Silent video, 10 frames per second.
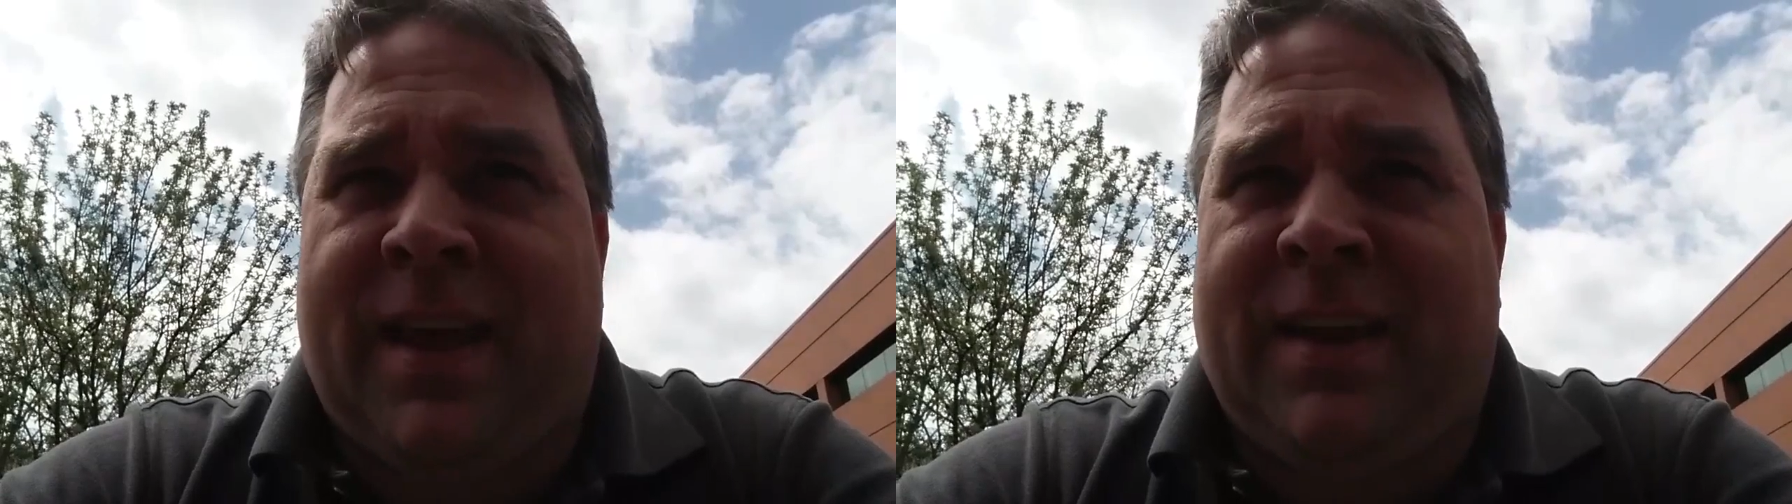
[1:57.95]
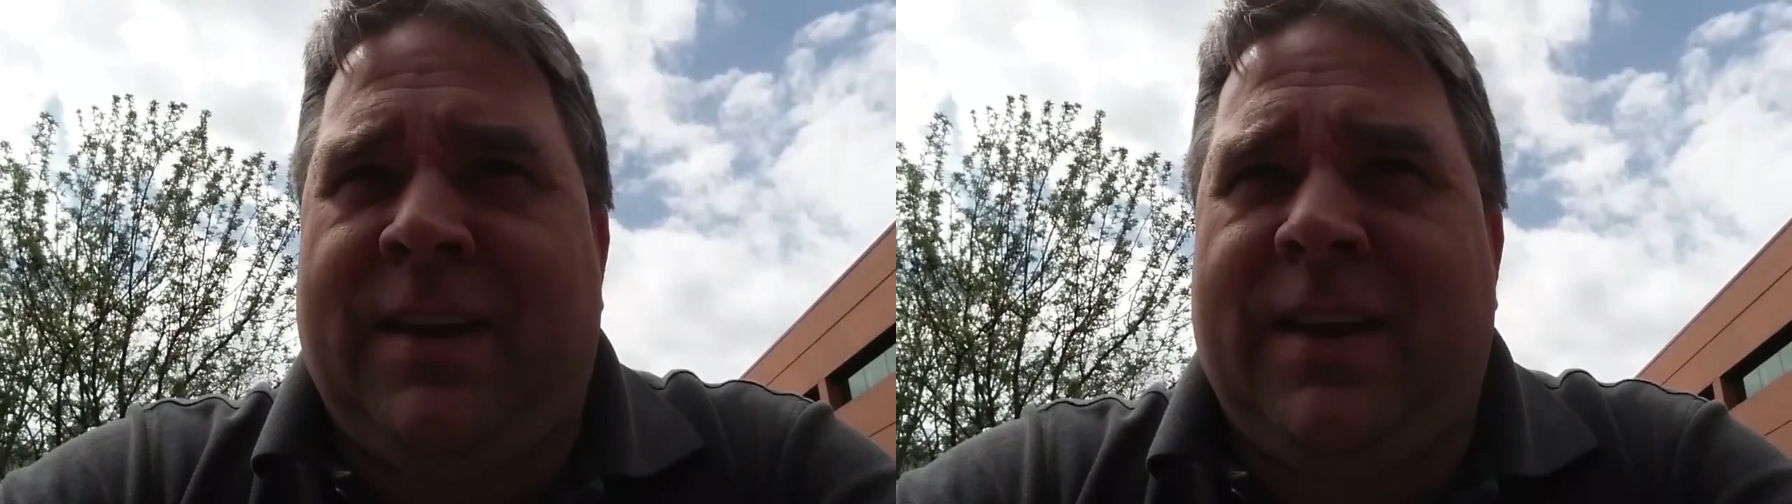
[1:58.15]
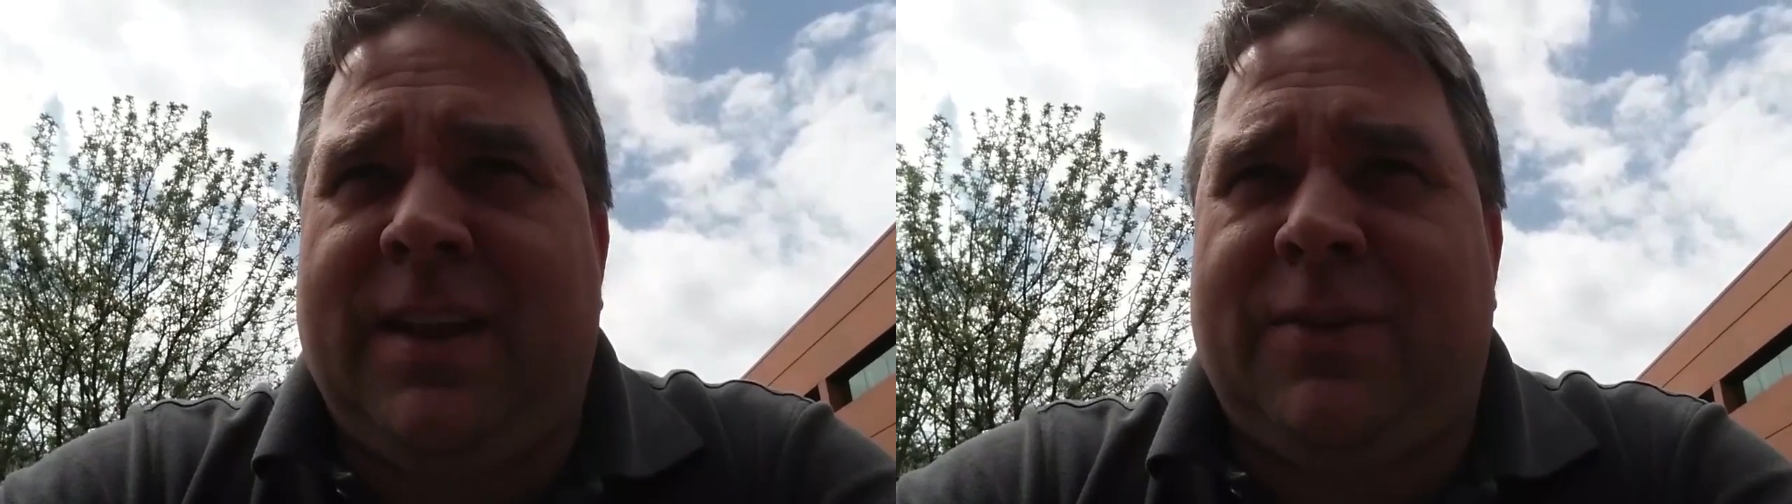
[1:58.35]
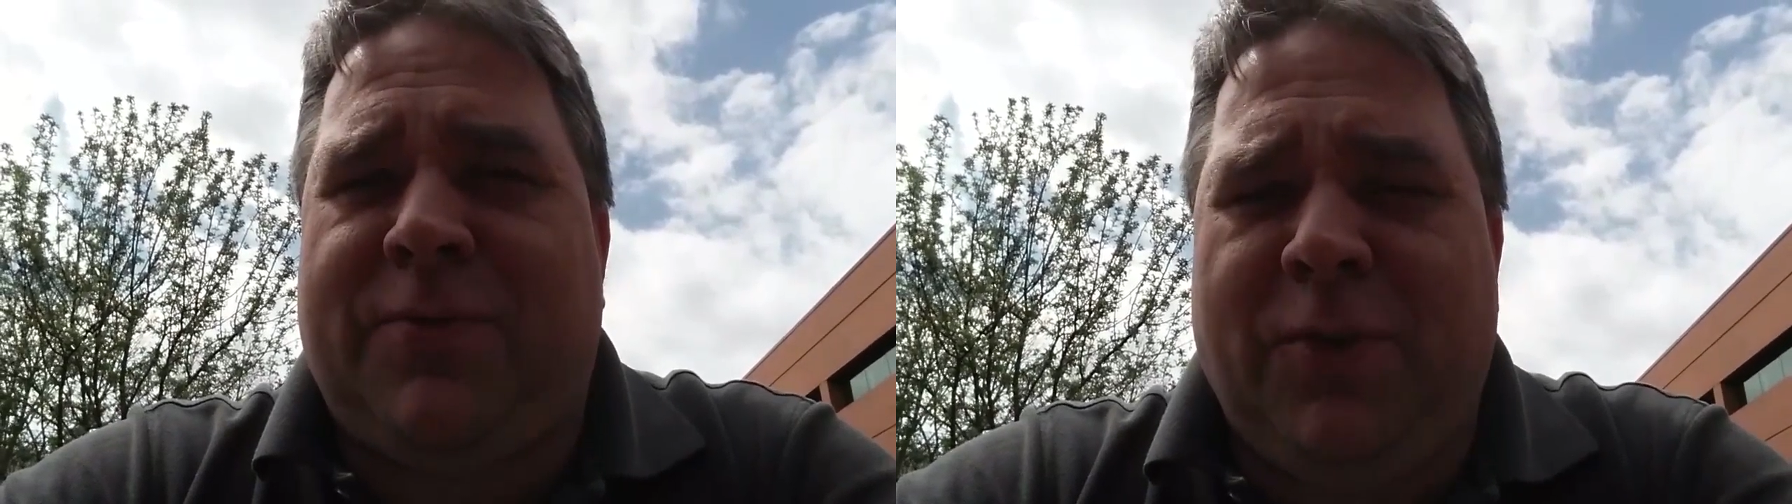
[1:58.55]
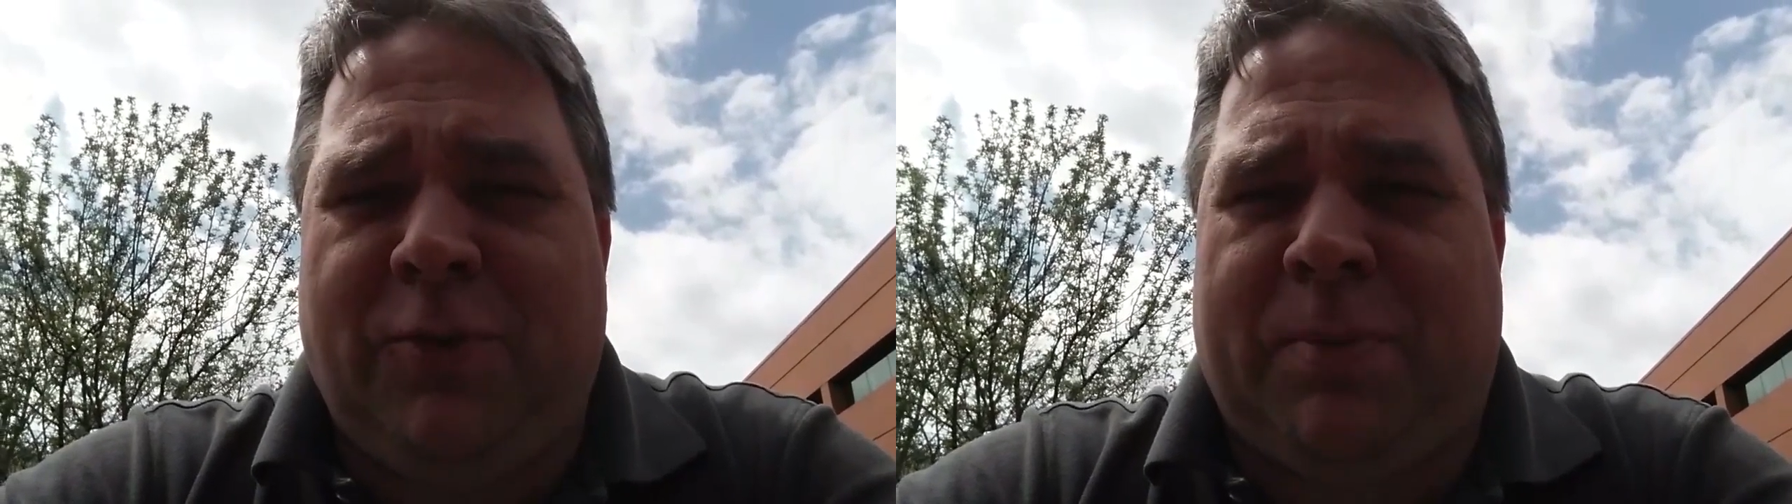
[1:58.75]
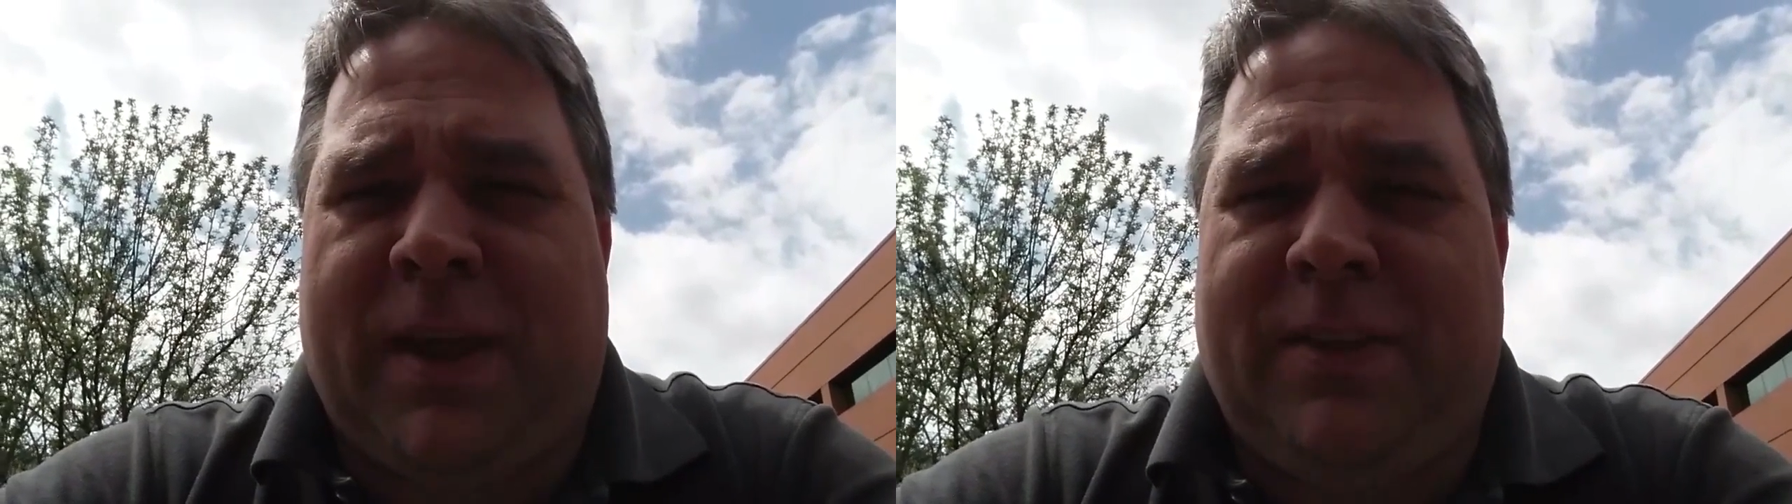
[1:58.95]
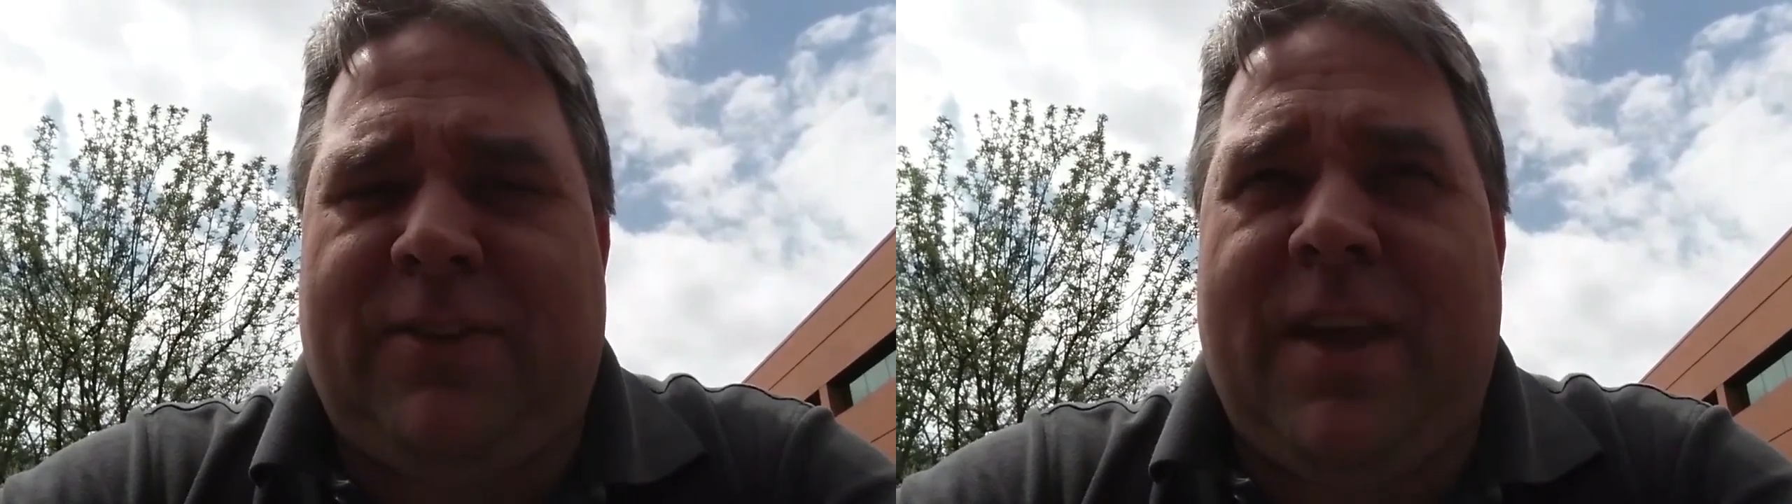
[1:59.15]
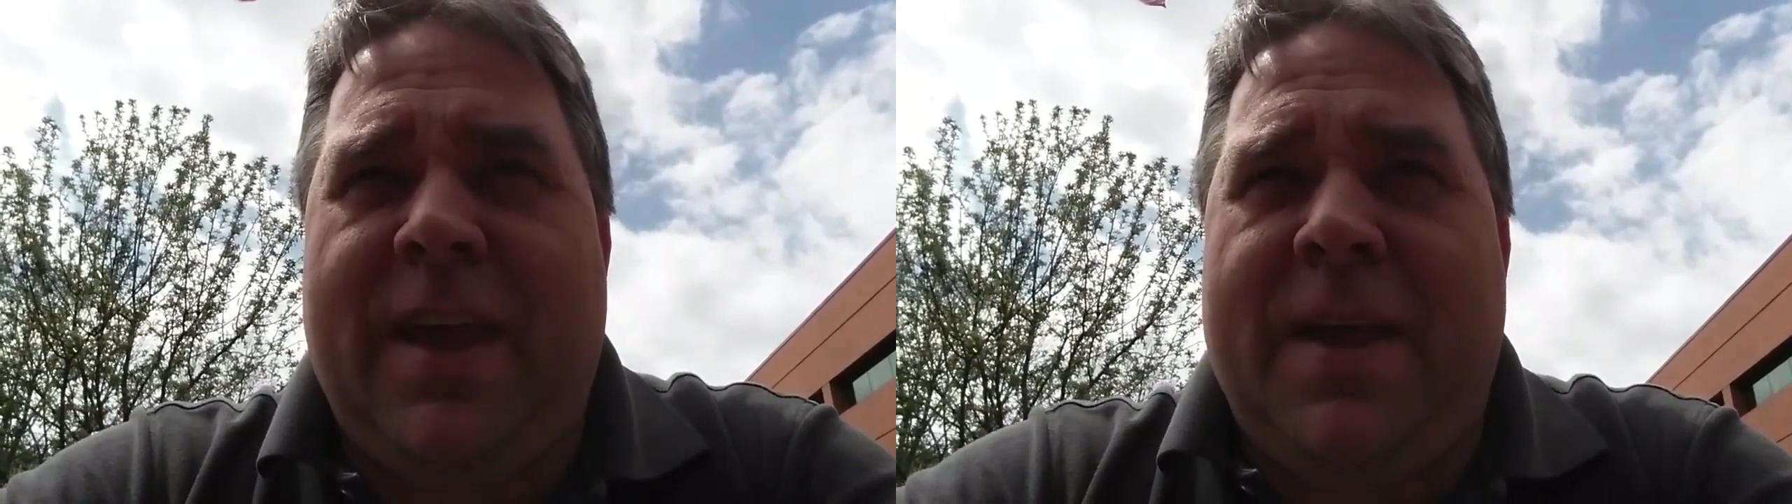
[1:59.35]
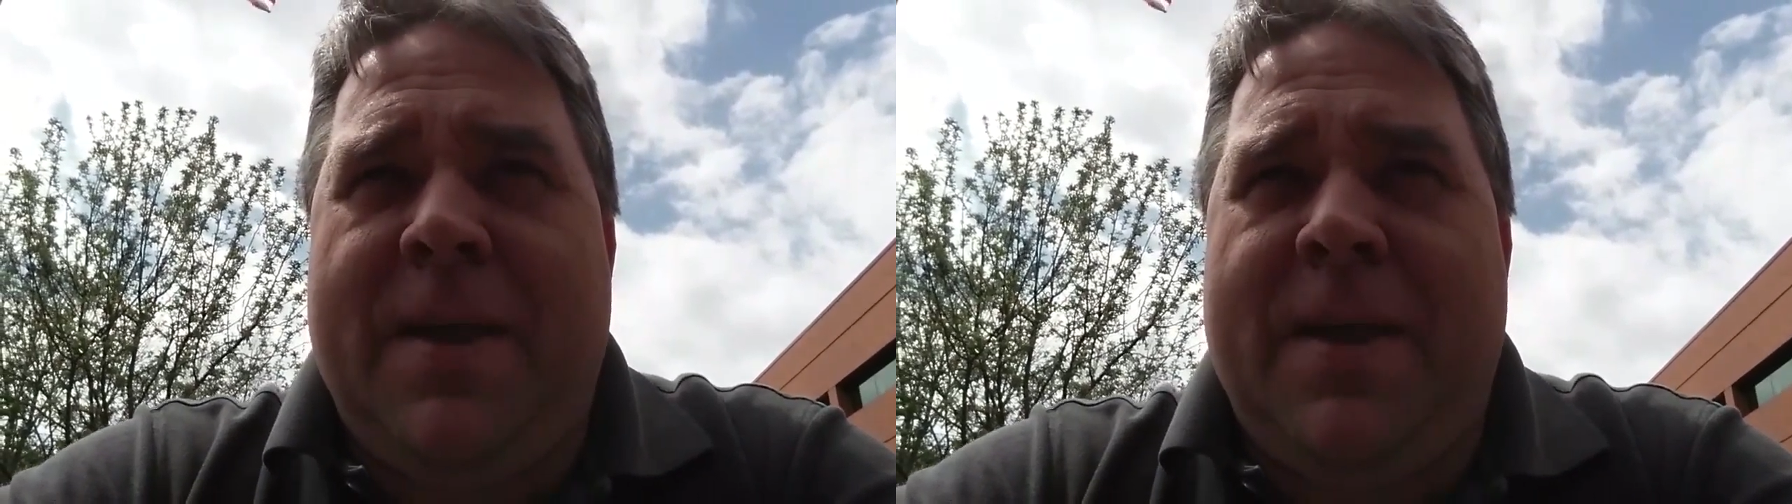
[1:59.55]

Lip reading: then in the first place